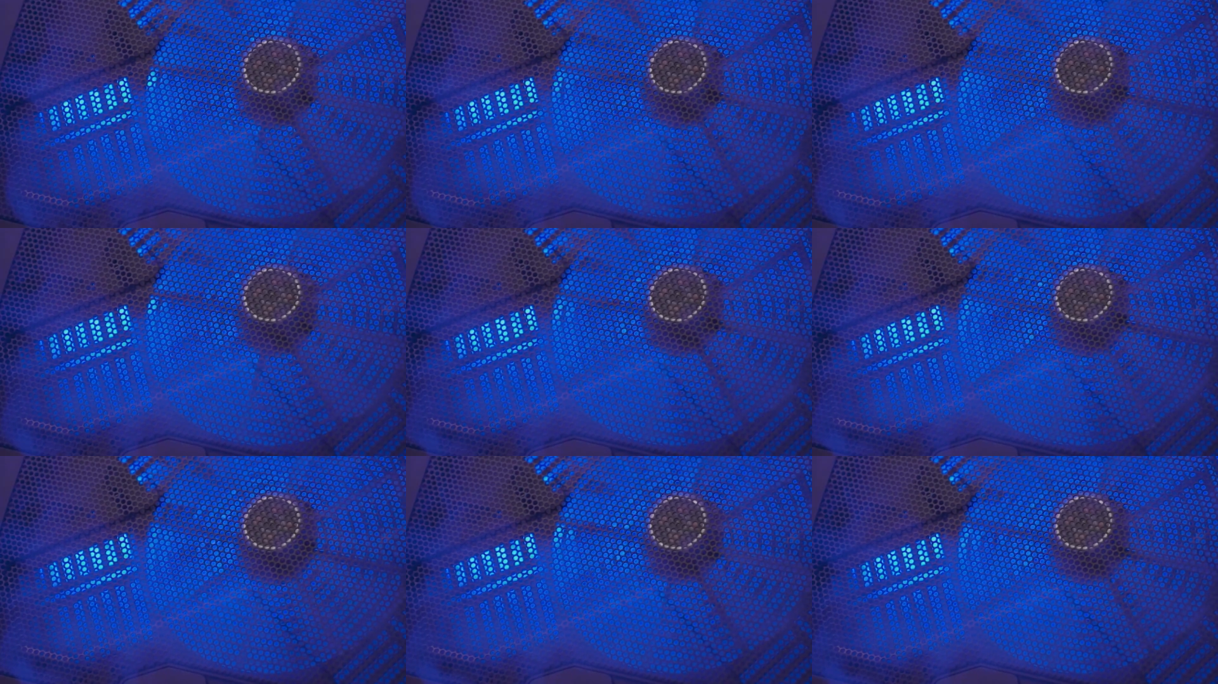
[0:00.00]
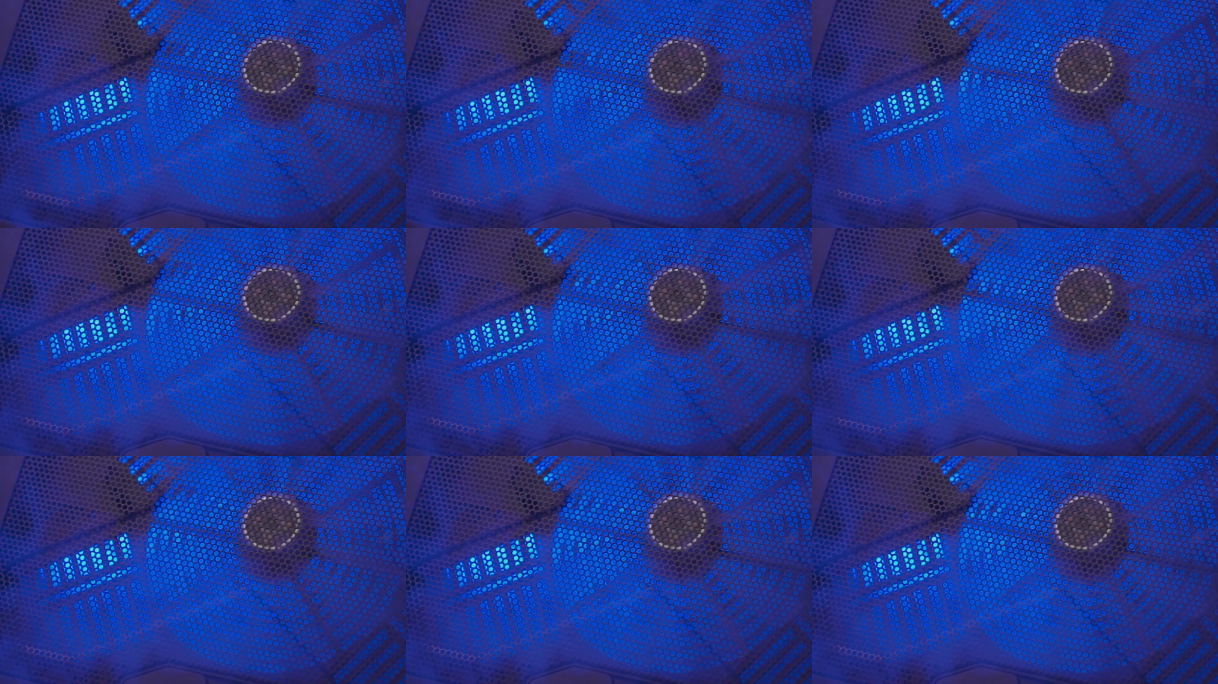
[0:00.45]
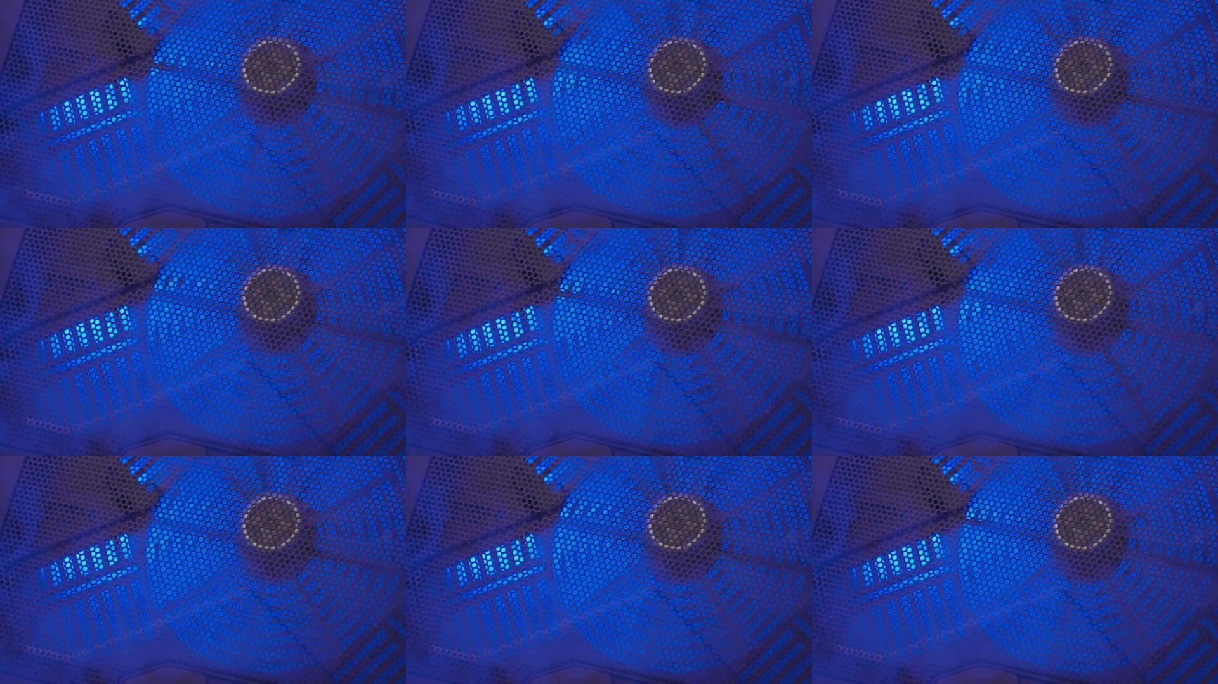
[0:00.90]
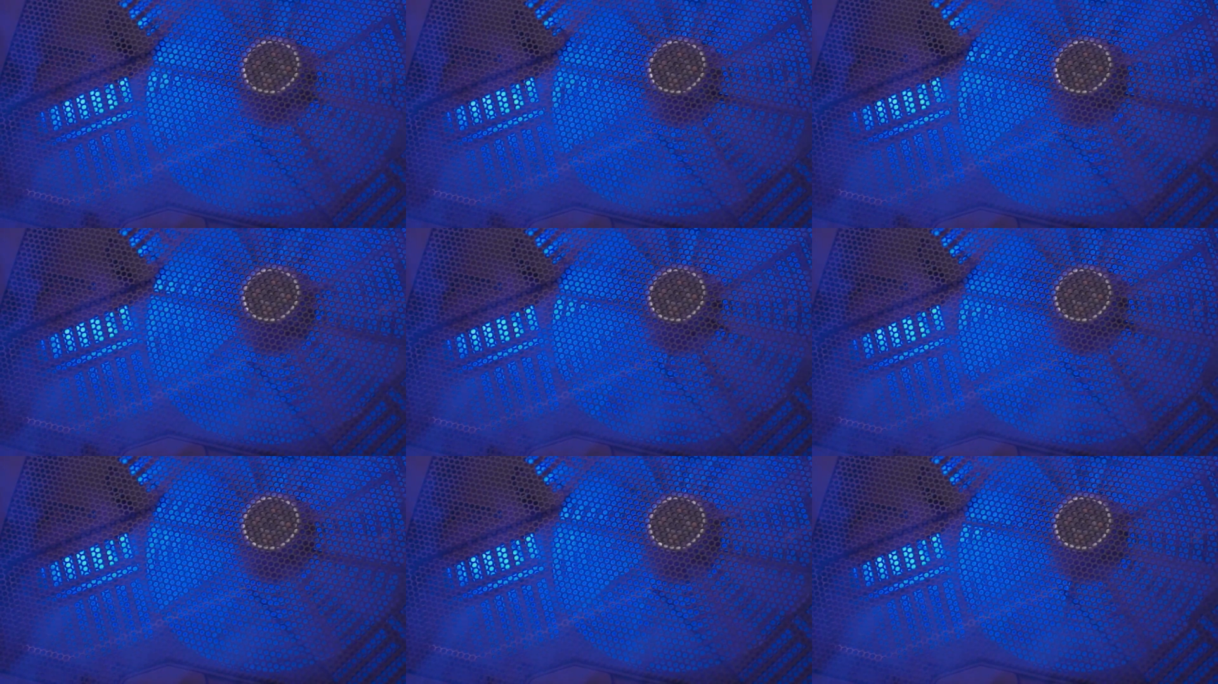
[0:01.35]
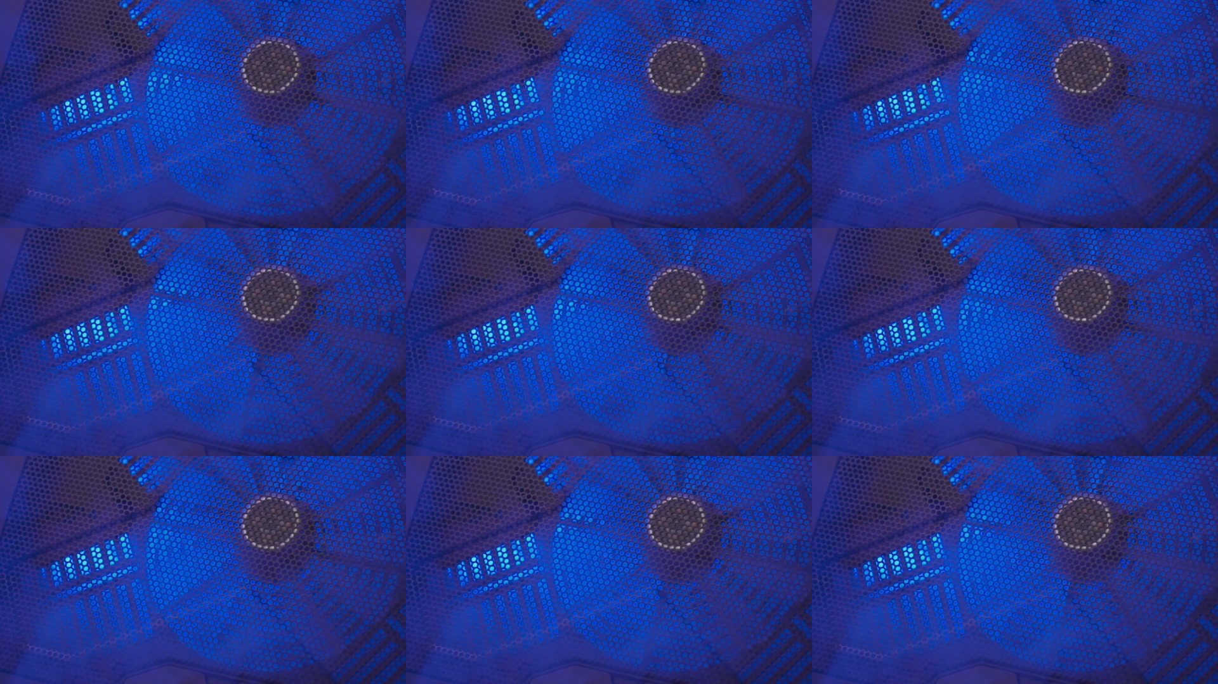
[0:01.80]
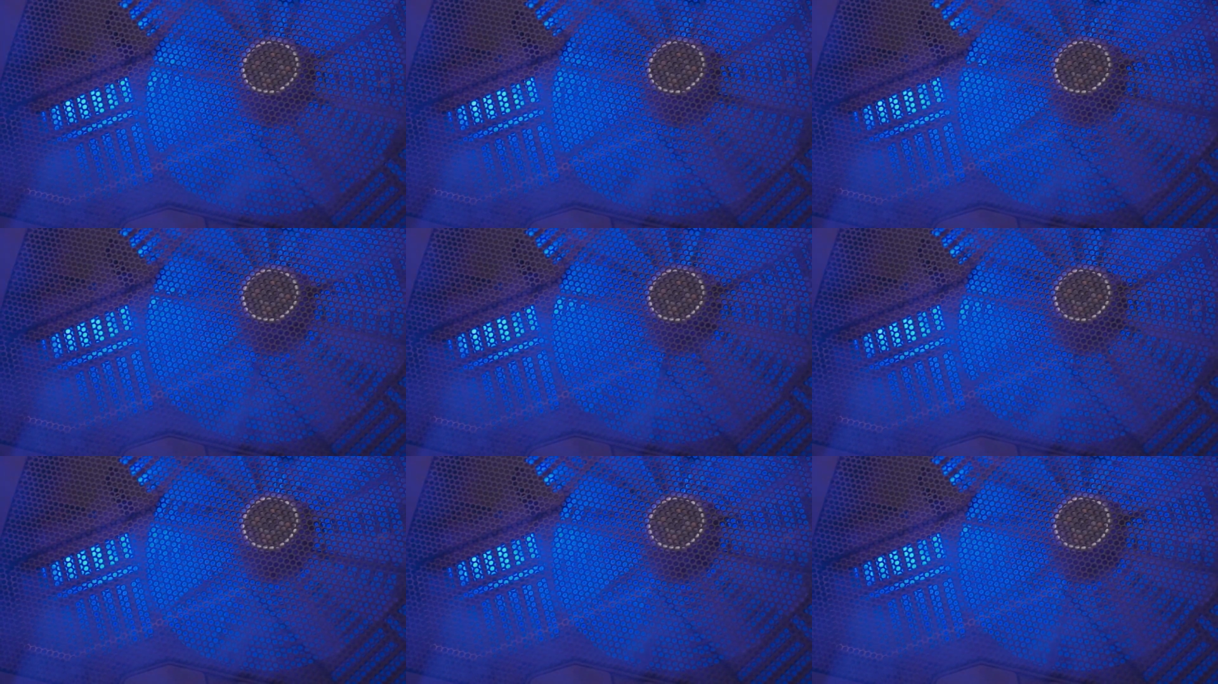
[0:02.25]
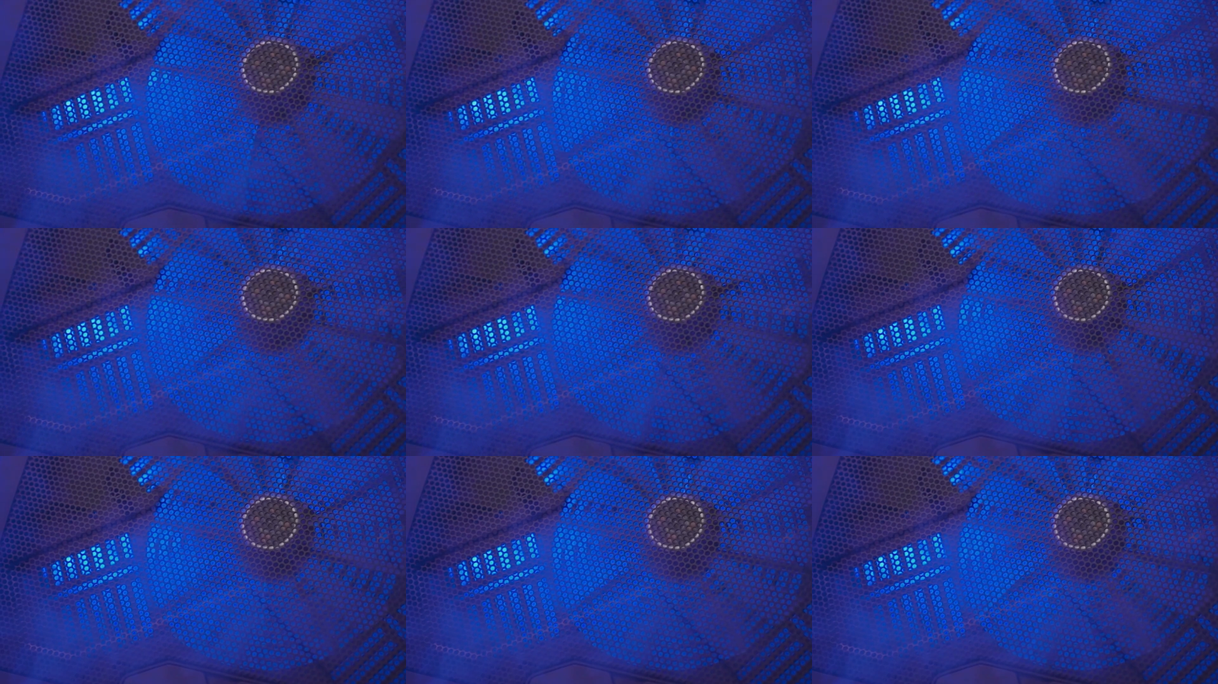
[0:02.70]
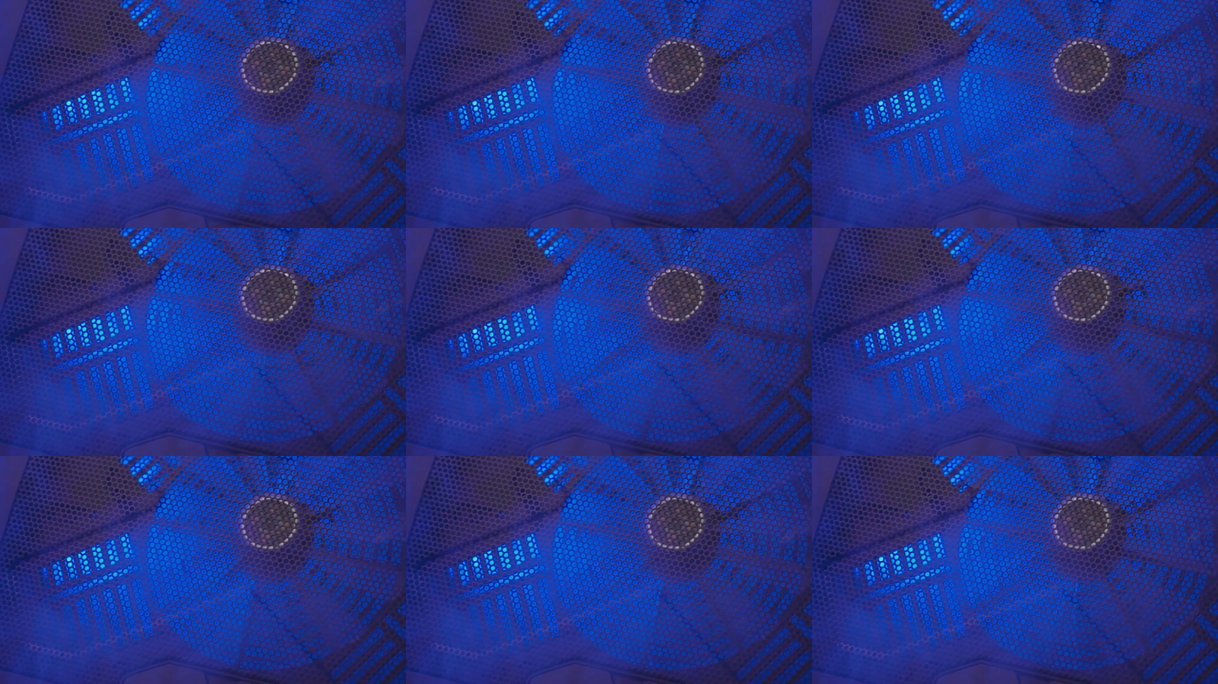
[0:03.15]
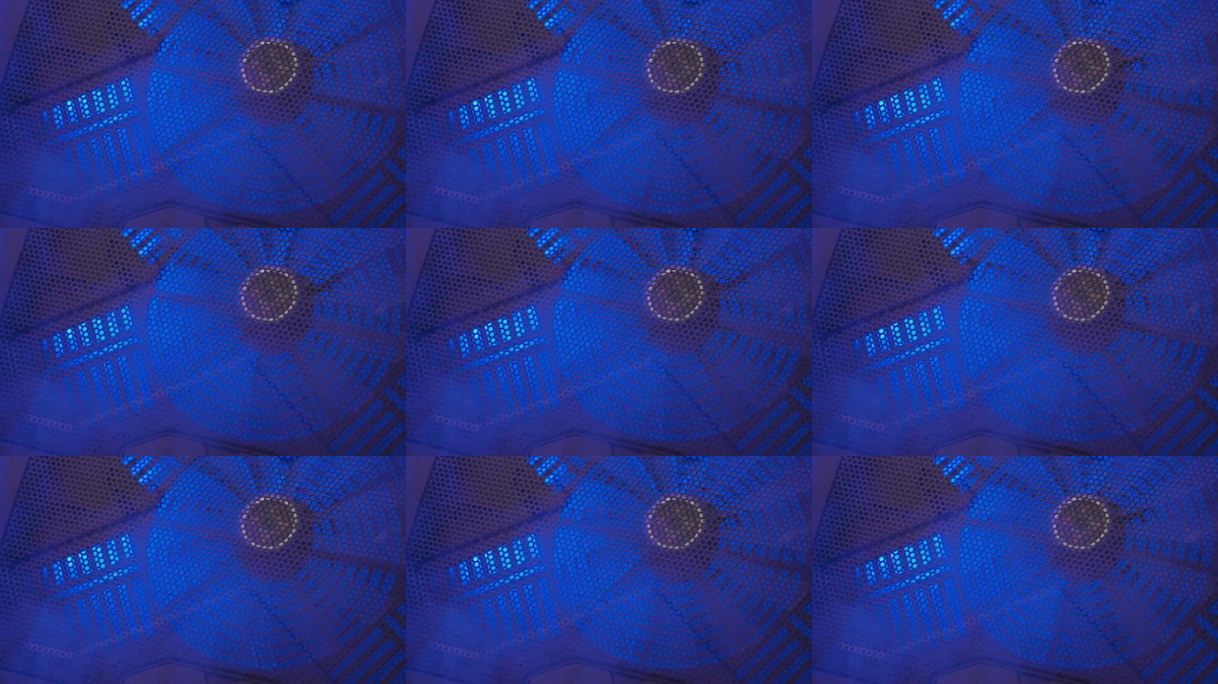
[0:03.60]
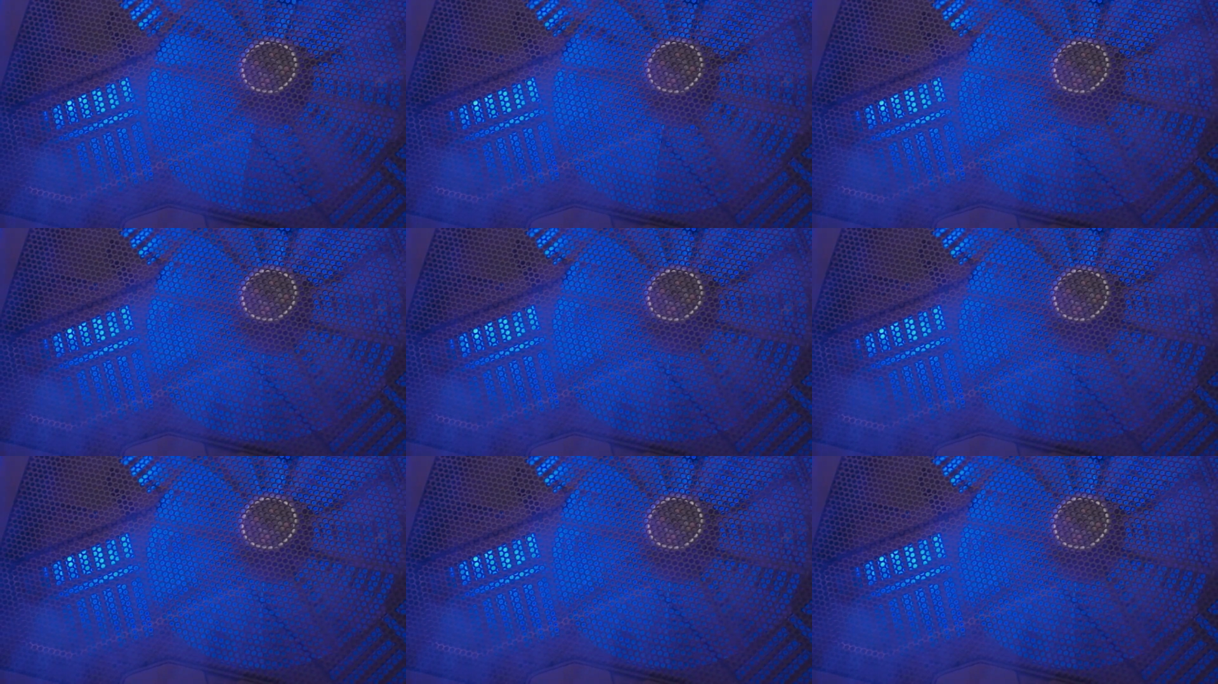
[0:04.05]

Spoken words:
[unreadable: no face in view]